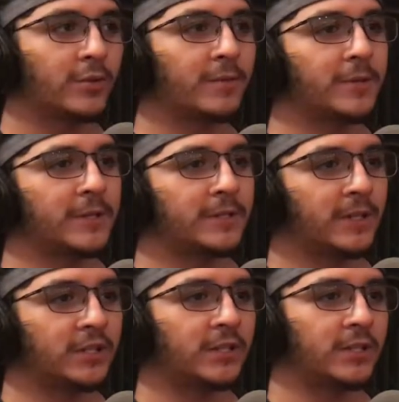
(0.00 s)
why I'm saying
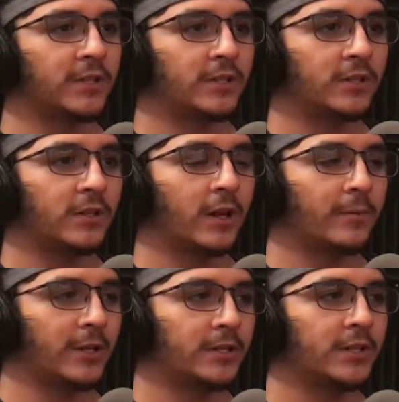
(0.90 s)
60. 60
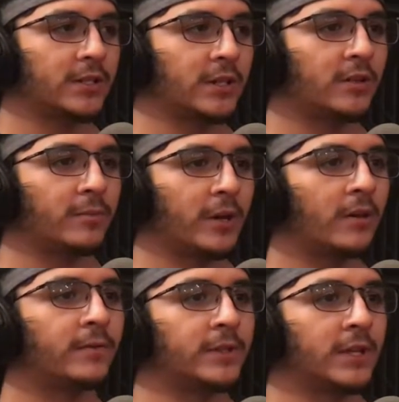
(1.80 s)
and
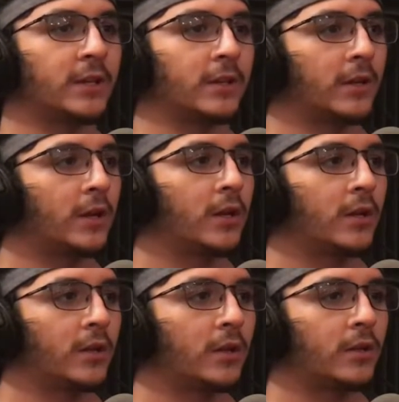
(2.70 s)
above, it's like,
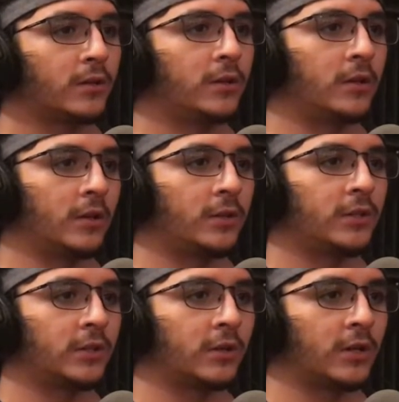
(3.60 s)
you
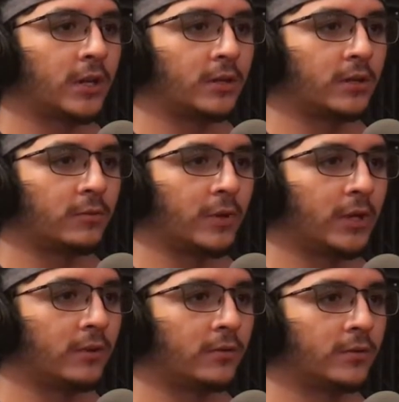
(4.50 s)
start getting the
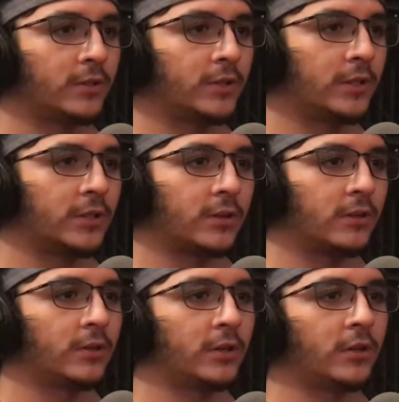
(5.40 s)
wrinkles. You
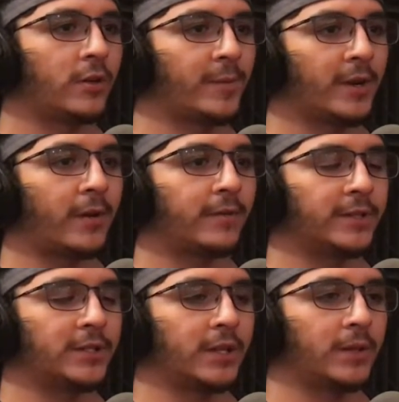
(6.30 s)
start,
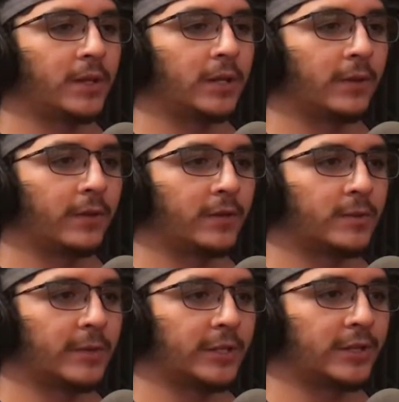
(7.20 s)
obviously, there's a
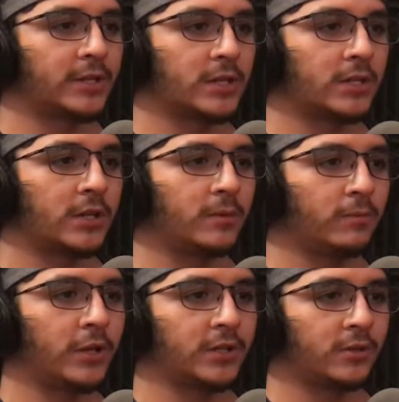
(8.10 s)
bunch of
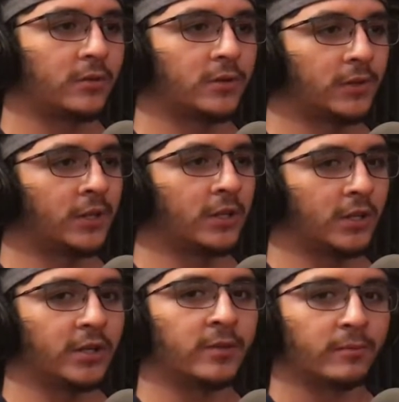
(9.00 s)
60-plus-year-olds looking
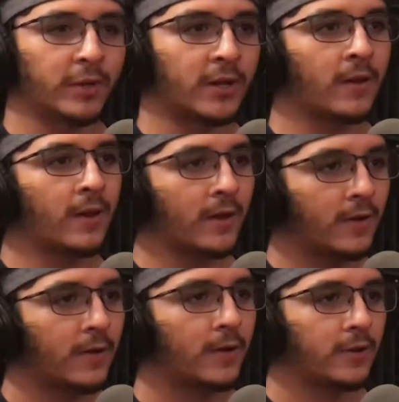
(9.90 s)
good, but
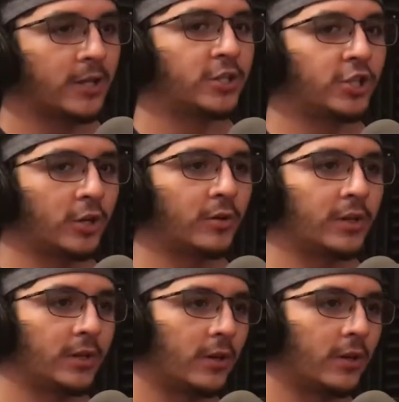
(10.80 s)
that's generally,